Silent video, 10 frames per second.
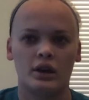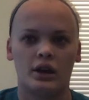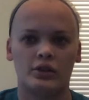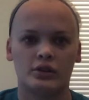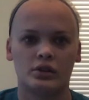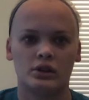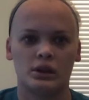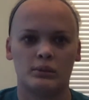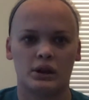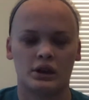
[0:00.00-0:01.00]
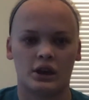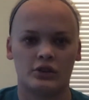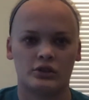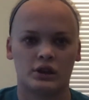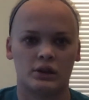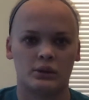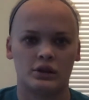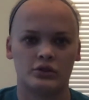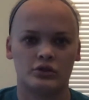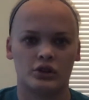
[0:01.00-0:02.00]
insulin and medication
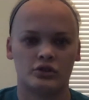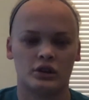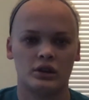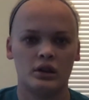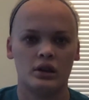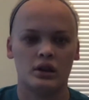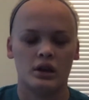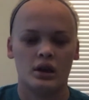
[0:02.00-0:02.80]
administration,